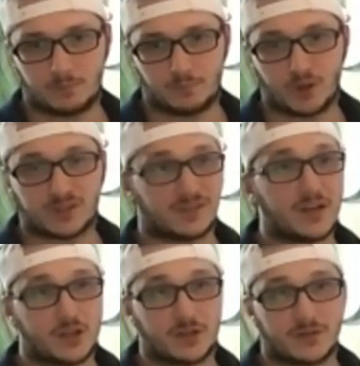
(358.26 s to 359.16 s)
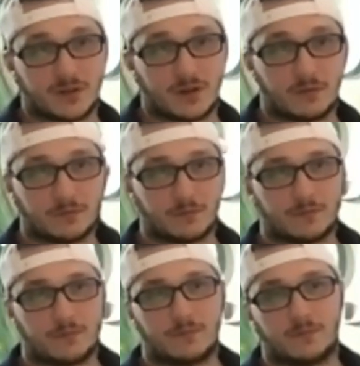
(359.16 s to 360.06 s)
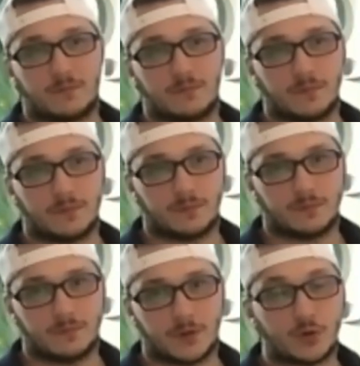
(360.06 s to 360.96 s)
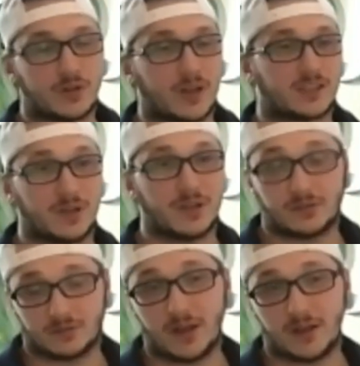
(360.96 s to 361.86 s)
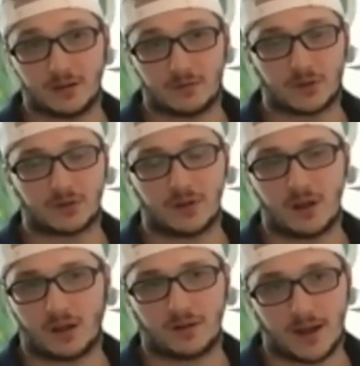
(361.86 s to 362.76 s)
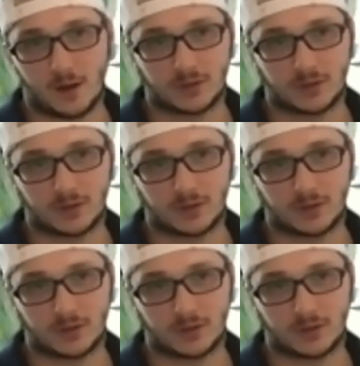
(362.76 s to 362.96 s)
presentations of the New Testament in light of the Tanakh and how